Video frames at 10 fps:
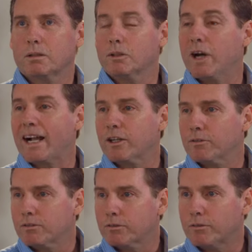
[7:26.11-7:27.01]
Lack
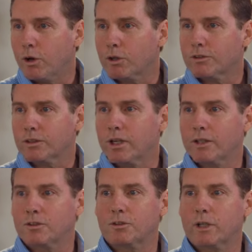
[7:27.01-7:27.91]
of focus and
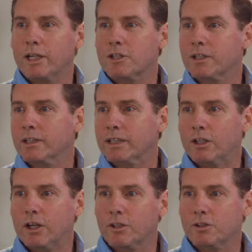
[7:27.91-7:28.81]
concentration can
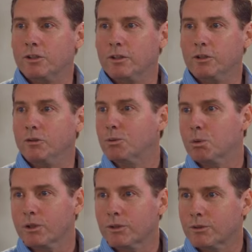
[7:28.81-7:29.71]
cause you to lose
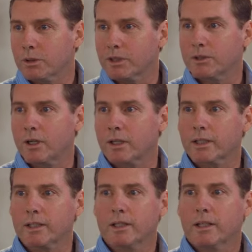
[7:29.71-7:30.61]
words when you're
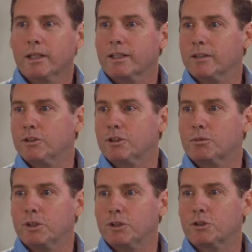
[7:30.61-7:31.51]
talking, can
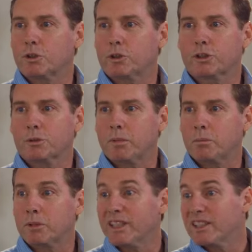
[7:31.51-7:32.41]
reduce short-term
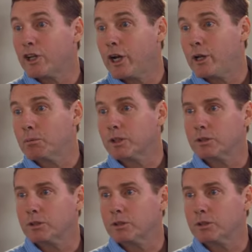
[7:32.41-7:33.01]
memory in time,